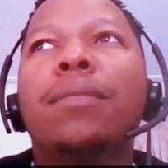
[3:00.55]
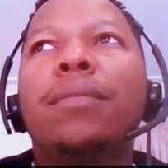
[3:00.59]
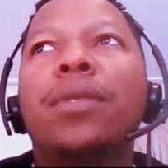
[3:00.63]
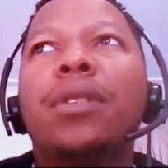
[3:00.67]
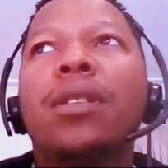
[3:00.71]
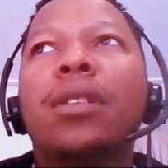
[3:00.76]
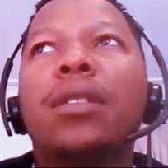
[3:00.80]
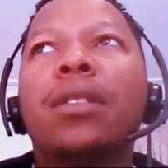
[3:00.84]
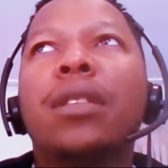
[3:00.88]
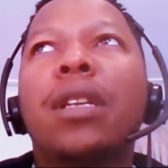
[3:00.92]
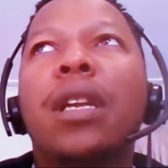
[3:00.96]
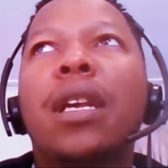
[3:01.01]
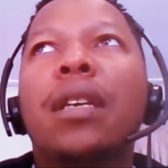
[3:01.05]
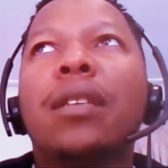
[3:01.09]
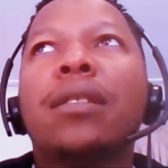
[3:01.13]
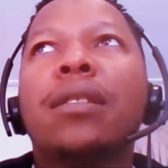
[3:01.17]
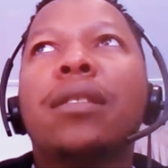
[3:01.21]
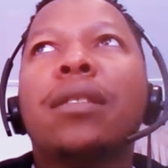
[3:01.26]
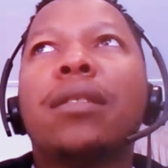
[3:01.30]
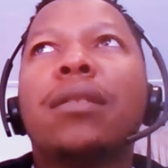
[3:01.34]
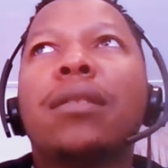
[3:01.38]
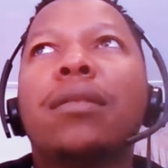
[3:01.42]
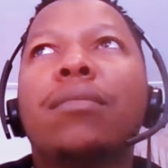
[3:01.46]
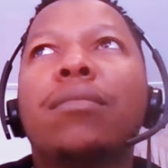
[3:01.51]
just like
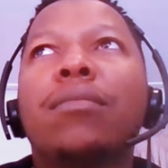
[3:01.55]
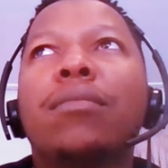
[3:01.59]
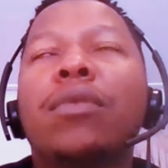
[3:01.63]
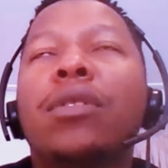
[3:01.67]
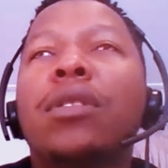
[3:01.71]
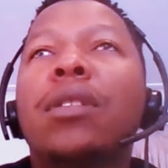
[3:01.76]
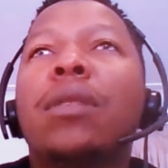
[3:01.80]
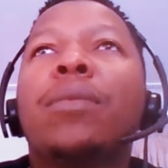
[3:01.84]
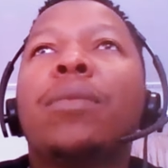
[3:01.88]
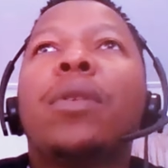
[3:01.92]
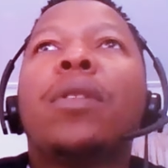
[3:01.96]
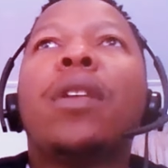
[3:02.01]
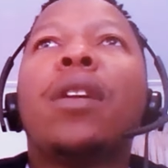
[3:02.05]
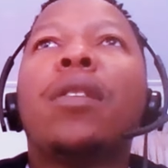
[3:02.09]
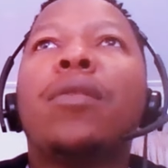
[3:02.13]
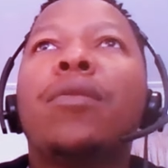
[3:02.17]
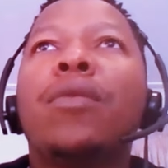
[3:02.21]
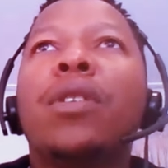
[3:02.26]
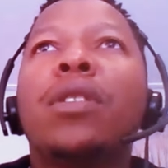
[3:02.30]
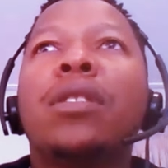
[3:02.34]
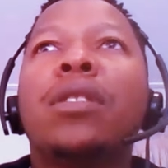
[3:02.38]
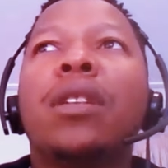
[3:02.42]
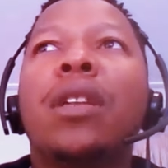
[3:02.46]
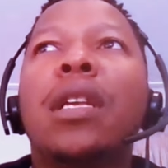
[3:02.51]
was something that
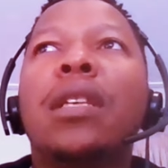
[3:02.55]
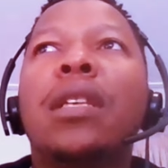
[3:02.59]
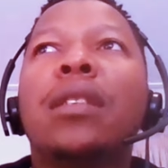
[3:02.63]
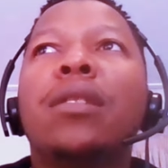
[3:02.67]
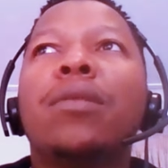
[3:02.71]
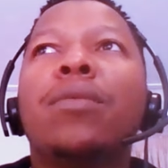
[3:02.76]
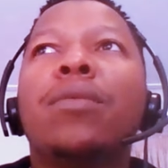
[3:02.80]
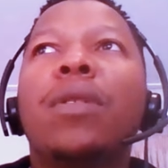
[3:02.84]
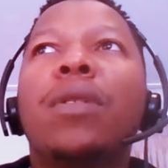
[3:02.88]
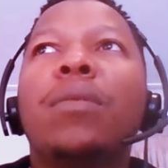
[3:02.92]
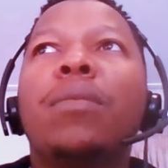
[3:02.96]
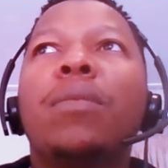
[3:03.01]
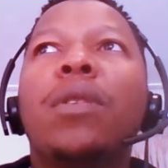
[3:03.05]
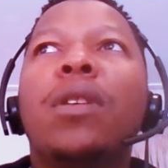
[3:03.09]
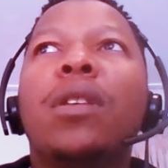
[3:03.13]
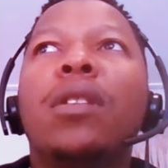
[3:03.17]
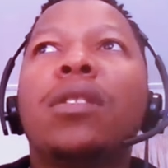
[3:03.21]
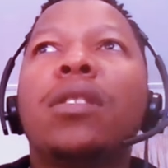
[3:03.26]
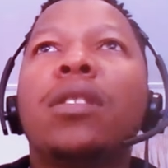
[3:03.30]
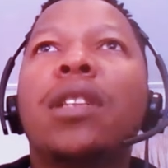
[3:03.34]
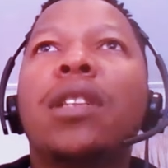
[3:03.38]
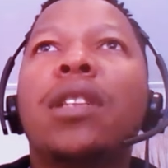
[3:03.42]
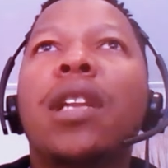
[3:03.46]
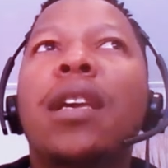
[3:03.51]
resonated with me,
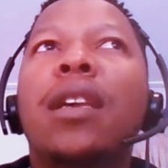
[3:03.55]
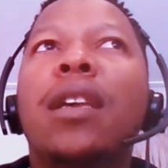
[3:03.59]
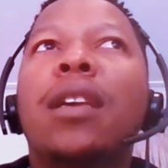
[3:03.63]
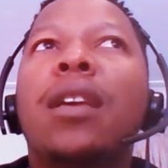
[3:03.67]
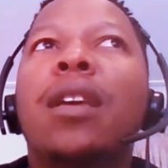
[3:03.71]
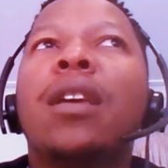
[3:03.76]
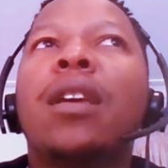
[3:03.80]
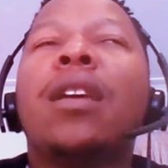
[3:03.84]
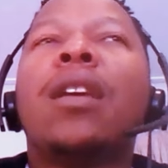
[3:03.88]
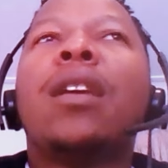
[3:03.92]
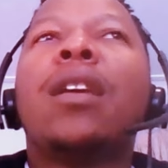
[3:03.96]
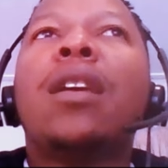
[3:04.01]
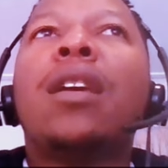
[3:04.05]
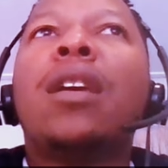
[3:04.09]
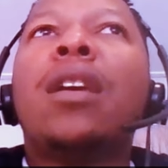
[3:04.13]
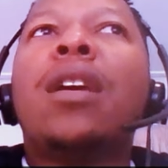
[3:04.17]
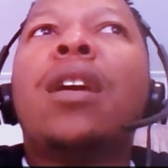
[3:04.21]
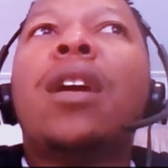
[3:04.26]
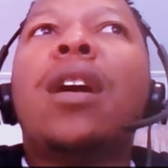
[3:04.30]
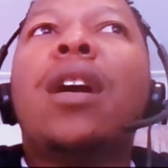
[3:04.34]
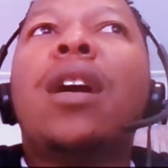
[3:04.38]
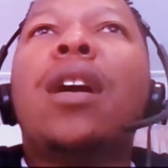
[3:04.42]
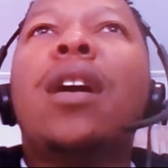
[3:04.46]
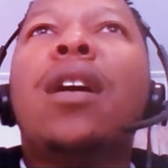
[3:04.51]
and just like
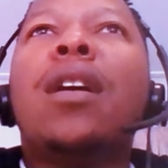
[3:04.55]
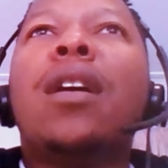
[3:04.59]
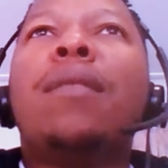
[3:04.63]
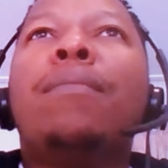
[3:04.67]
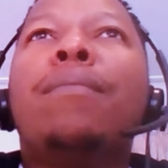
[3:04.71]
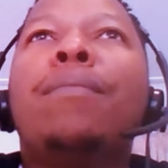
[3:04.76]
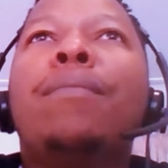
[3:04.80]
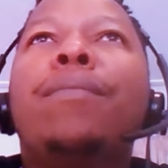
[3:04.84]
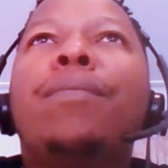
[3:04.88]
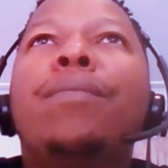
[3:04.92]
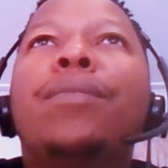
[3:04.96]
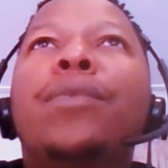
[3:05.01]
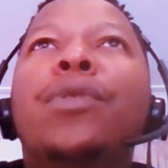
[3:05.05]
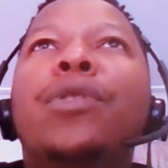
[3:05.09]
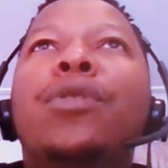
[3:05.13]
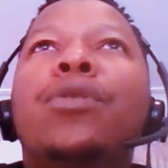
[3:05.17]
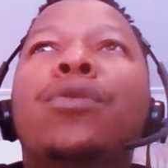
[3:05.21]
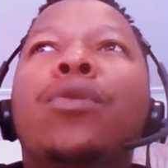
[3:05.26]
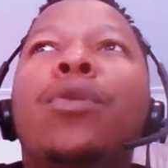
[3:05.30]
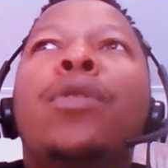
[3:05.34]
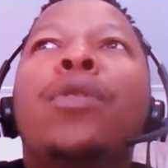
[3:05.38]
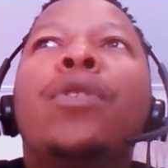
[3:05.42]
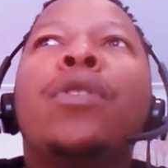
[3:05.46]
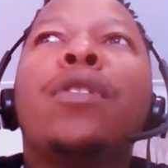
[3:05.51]
the
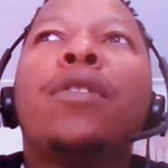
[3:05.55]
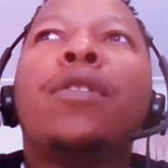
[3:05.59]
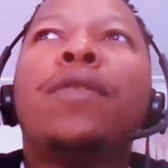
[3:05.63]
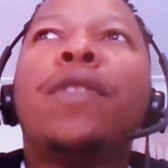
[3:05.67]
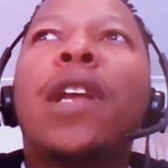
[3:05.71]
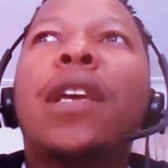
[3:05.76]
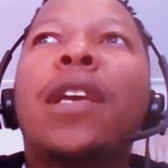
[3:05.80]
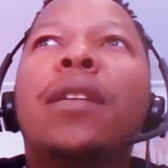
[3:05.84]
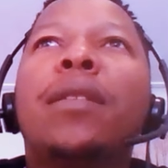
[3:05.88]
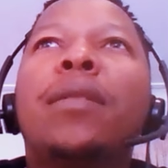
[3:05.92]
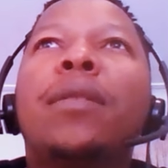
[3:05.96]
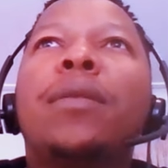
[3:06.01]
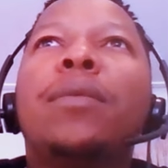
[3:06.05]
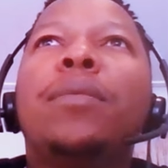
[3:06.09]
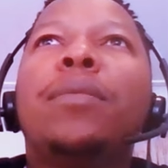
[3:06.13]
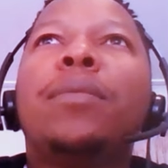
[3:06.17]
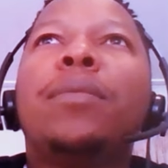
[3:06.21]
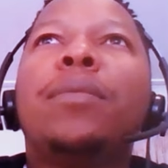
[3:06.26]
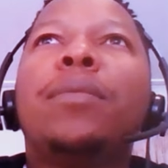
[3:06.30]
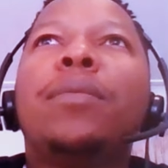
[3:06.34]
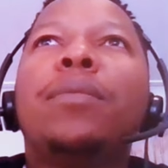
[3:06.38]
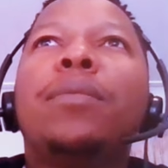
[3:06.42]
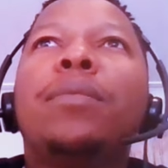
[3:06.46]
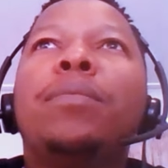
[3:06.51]
story of like
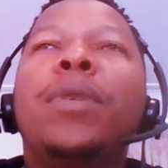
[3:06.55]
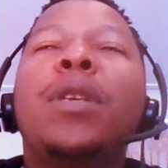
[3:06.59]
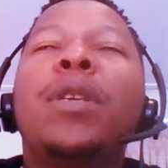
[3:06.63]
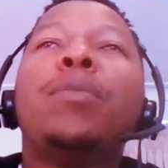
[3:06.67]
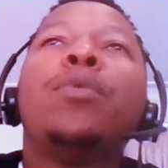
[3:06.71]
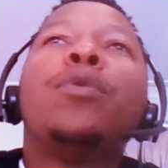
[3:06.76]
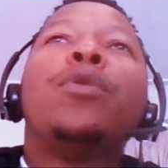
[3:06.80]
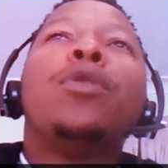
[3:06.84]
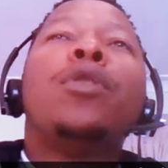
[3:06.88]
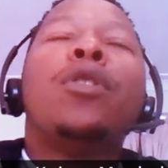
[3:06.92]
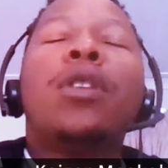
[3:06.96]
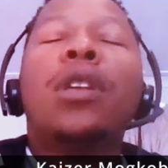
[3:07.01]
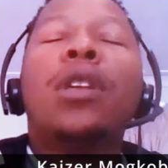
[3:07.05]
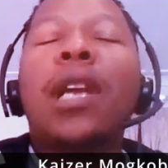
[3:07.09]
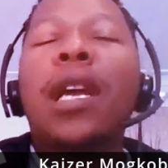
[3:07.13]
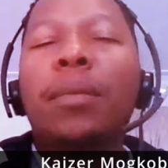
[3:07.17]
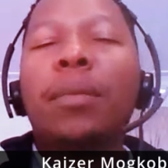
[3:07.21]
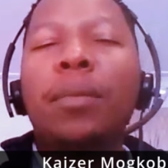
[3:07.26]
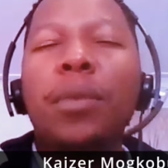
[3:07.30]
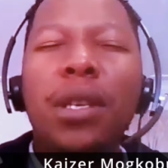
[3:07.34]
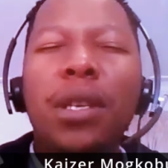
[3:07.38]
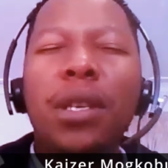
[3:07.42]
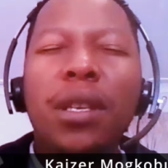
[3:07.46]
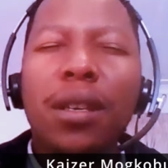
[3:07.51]
people who look
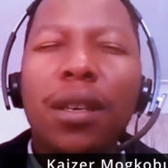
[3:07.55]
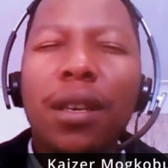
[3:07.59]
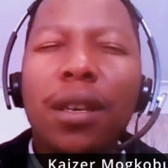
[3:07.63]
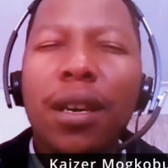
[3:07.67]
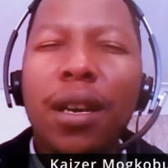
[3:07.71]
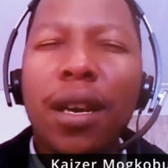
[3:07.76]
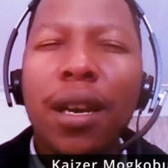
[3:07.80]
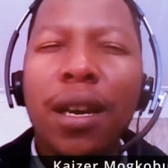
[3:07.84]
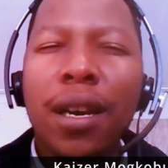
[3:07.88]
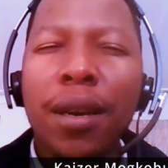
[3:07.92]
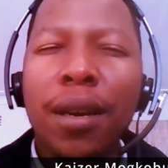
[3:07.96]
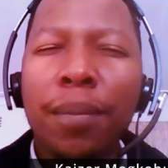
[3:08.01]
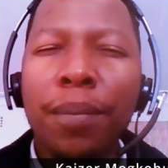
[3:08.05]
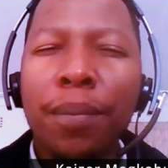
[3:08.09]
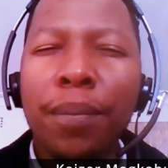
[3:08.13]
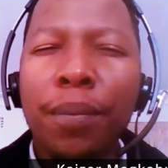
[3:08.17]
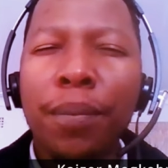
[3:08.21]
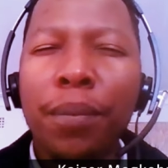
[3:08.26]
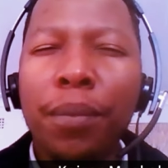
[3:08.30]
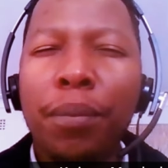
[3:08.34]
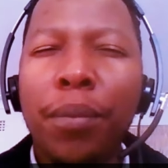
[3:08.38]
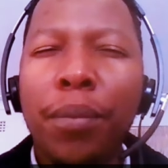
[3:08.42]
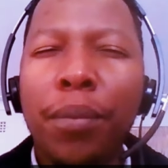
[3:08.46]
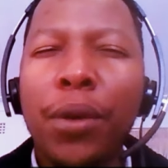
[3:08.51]
like me,
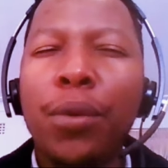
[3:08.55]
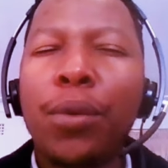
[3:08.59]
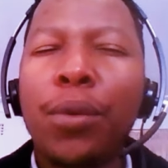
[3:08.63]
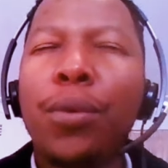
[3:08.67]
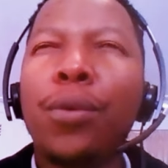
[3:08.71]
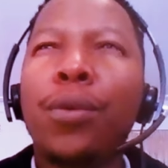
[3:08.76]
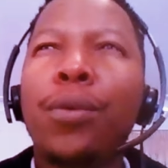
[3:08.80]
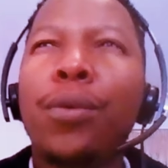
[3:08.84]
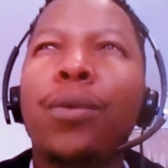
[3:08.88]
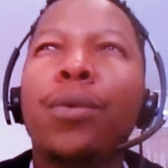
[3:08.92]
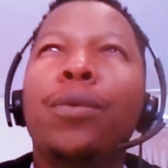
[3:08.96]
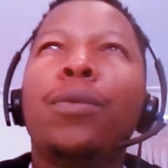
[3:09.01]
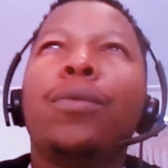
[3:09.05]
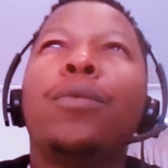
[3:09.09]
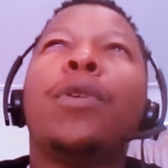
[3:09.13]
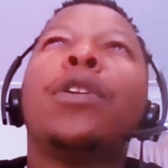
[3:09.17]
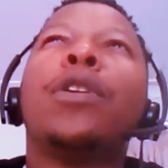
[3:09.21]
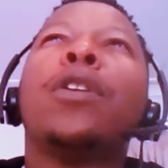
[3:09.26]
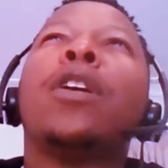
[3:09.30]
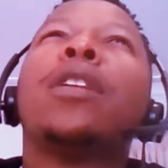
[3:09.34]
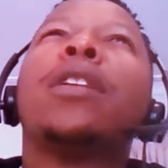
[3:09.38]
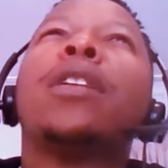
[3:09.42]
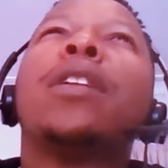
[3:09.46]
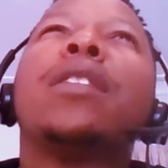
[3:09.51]
but who were
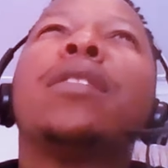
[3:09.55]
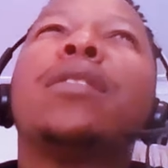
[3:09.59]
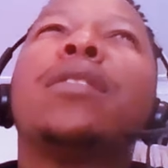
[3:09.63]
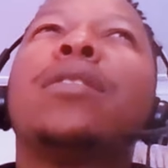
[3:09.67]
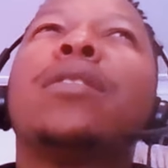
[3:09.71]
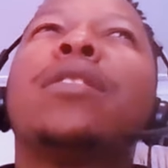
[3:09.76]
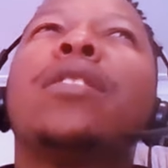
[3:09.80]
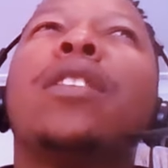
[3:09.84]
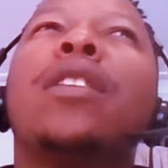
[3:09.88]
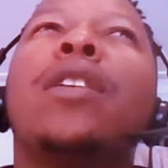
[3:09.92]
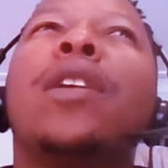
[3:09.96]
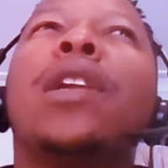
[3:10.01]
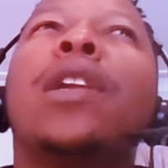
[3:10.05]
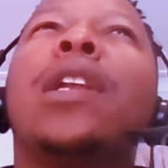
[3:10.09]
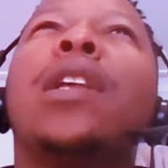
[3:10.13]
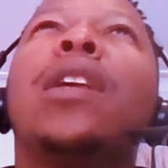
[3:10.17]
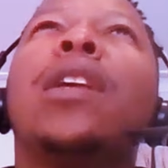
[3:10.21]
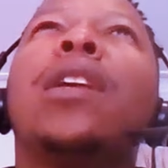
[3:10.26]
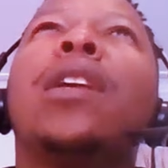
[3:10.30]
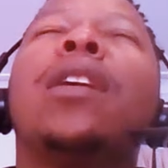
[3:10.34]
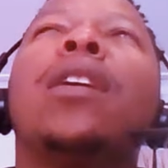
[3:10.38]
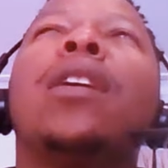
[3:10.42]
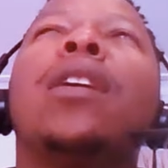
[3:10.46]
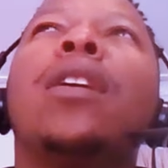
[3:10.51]
not
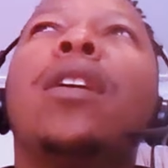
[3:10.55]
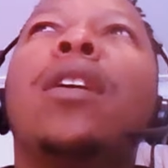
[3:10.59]
necessarily